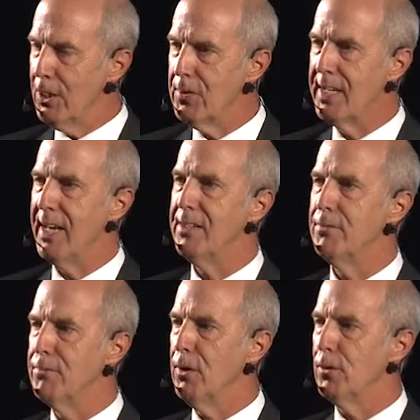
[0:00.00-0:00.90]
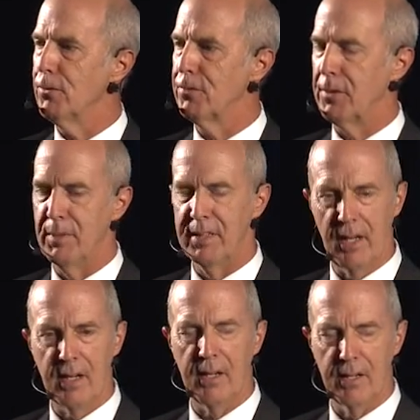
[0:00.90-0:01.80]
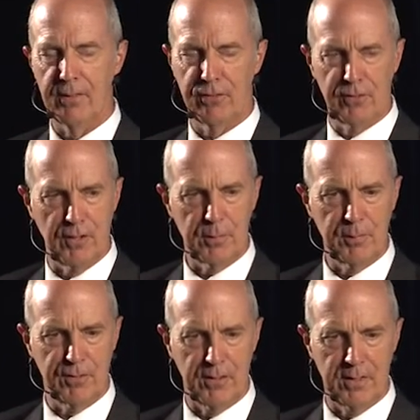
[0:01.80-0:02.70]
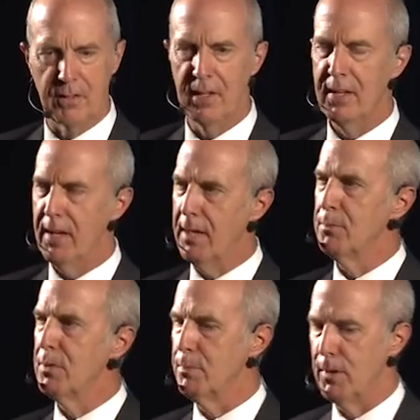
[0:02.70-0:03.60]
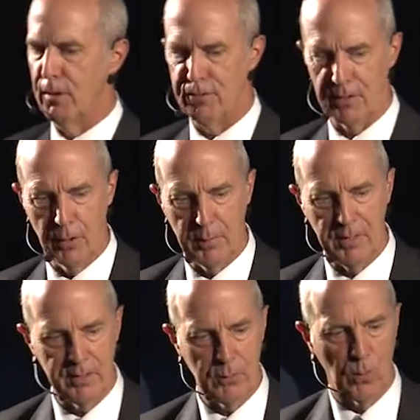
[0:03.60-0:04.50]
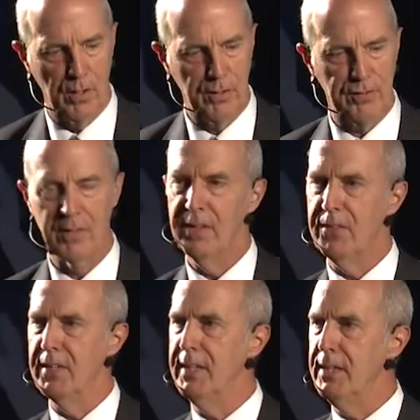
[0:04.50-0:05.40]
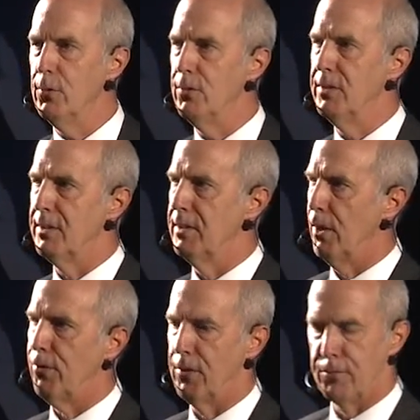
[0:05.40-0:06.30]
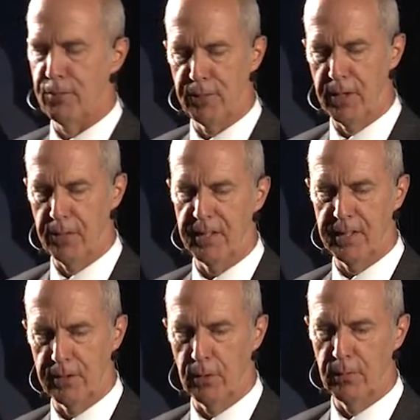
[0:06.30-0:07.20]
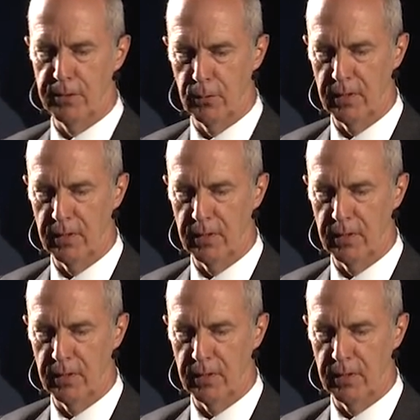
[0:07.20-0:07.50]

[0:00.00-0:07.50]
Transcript: know, get involved. I mean, there's a gentleman said, Edmund Burke said, nobody did worse than he who did nothing for fear that he could only do a